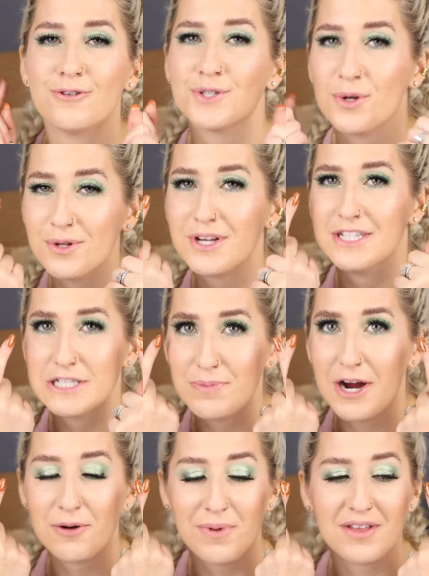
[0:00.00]
was totally
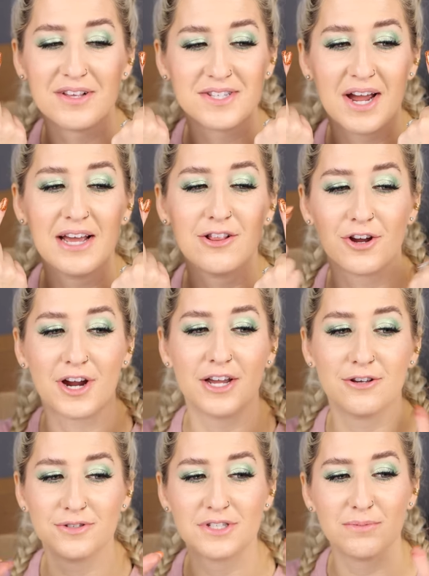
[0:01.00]
inspired by this eye look. I
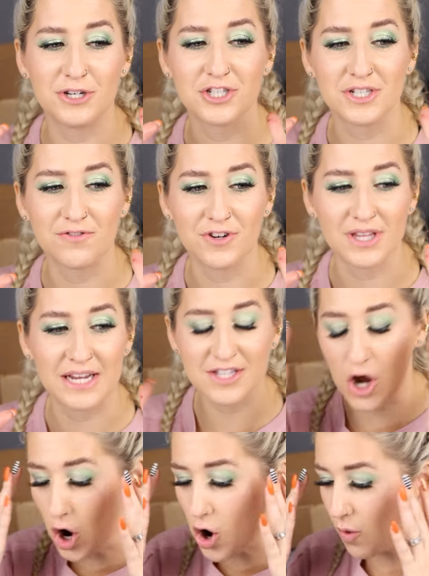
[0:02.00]
used a bunch of different things.
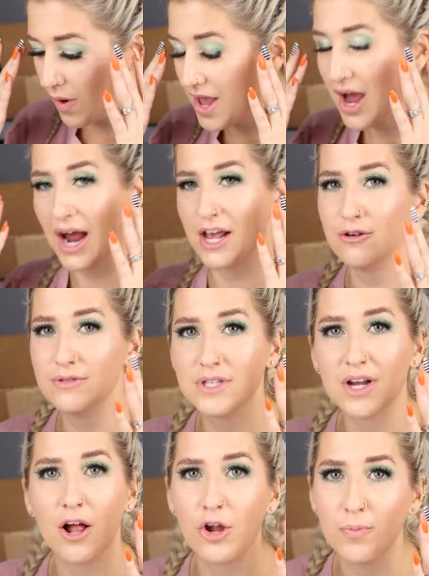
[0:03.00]
Oh, I used
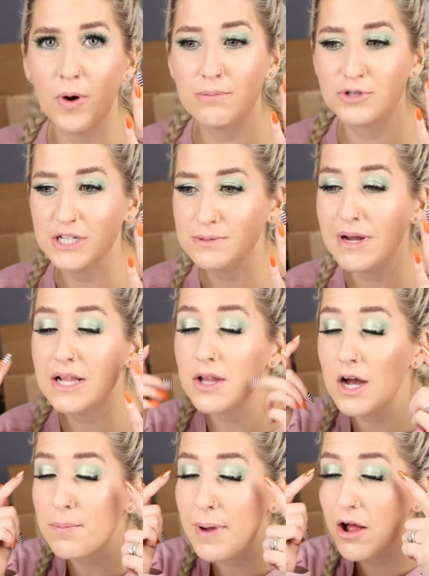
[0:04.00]
the ColourPop Just My
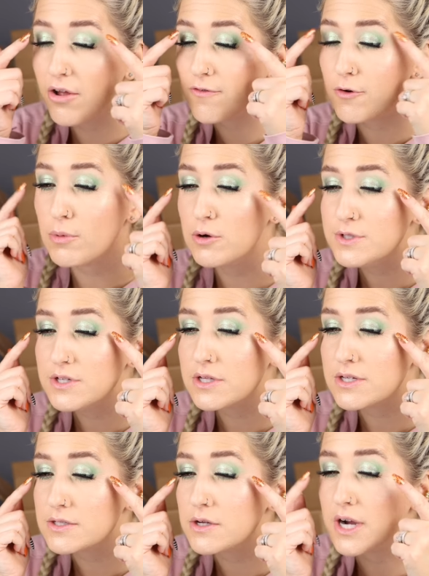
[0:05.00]
Luck palette for most of
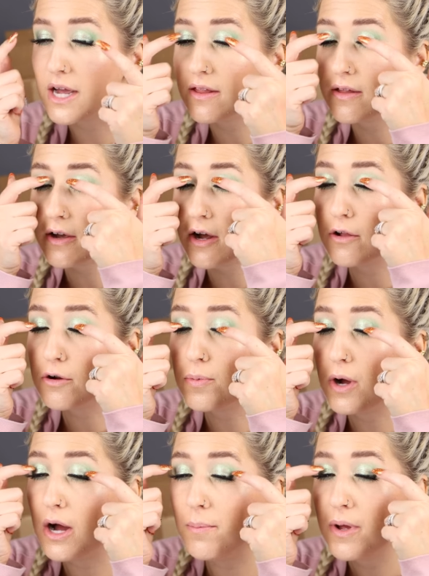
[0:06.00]
this look, and then the
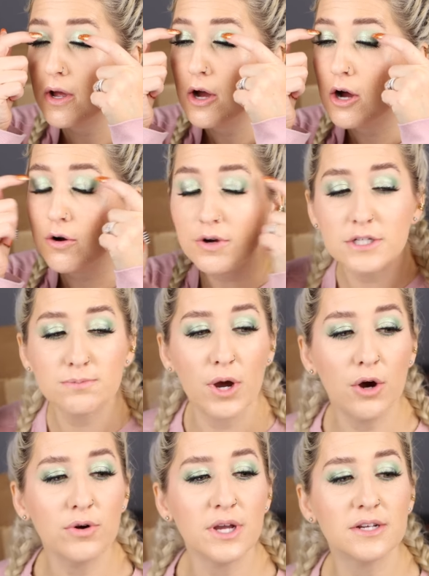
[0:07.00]
ColourPop Hocus
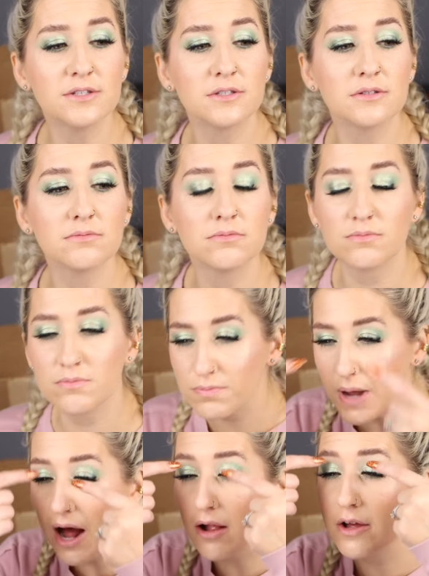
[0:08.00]
Pocus
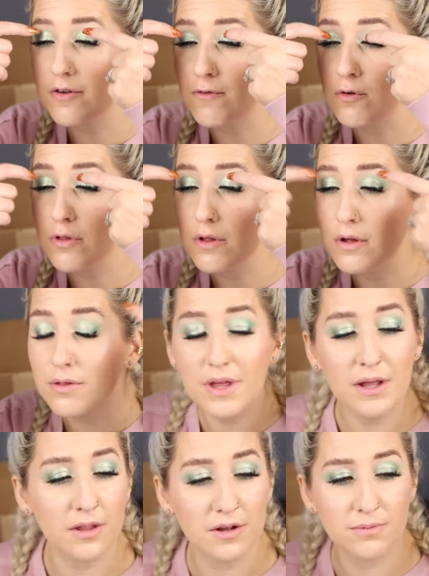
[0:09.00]
palette for
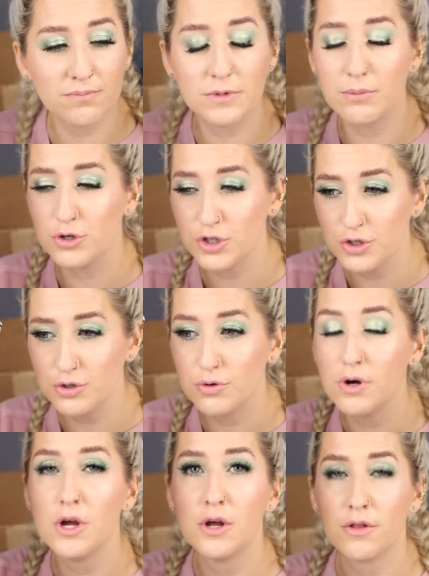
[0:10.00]
the number
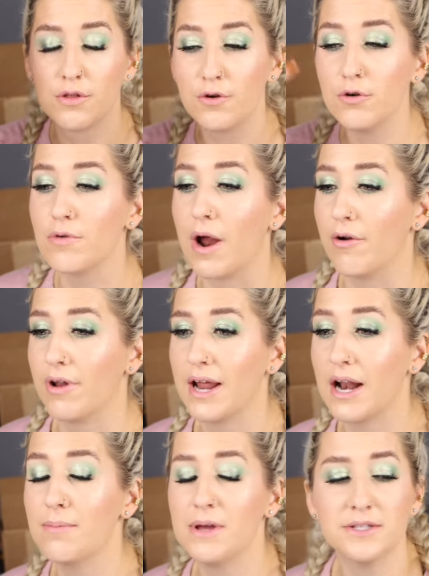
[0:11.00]
2, the third round.
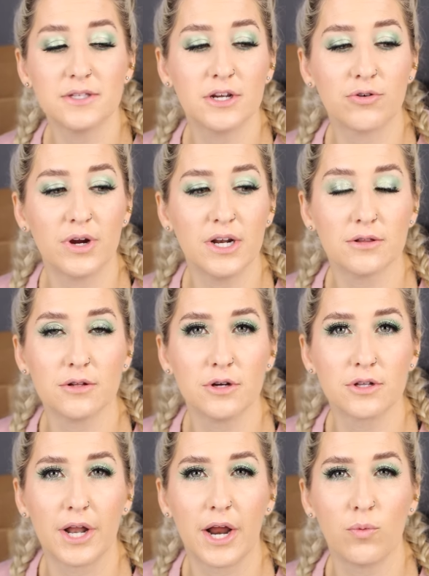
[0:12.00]
And I basically created the
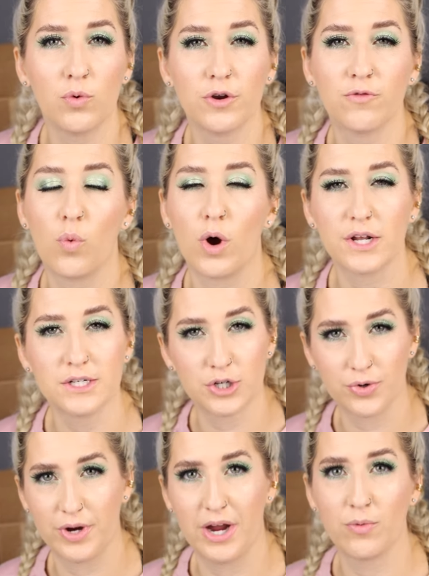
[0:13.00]
look that I would have wanted to
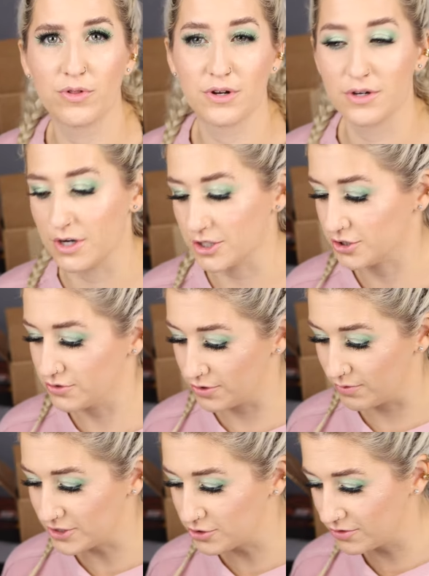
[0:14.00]
create with the Natasha
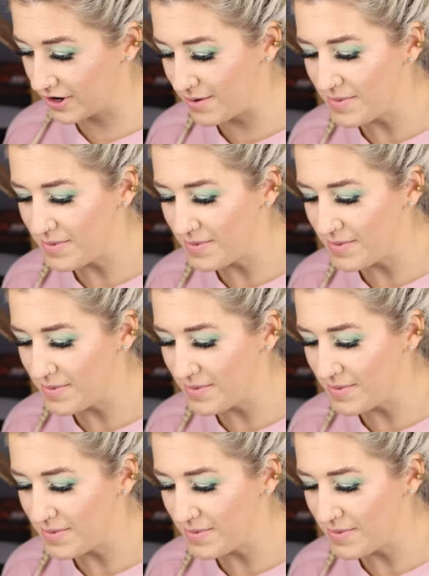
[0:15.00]
Denona Retro